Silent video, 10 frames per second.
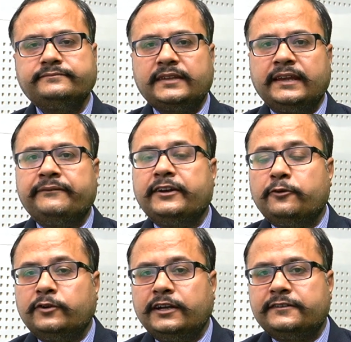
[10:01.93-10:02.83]
If they
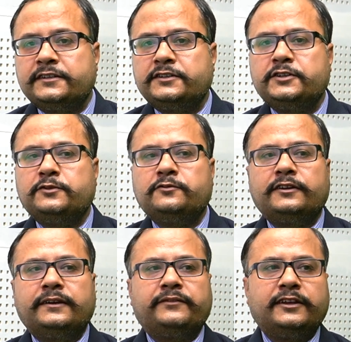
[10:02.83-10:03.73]
don't listen to you,
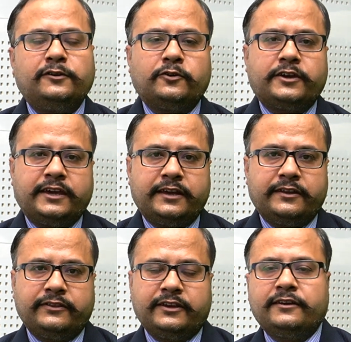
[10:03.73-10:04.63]
if they look here
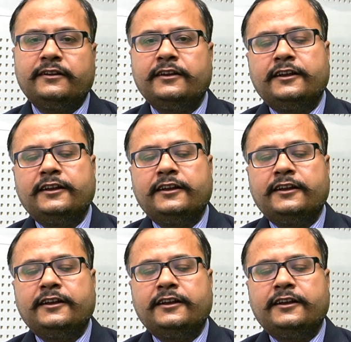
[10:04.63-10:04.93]
and there,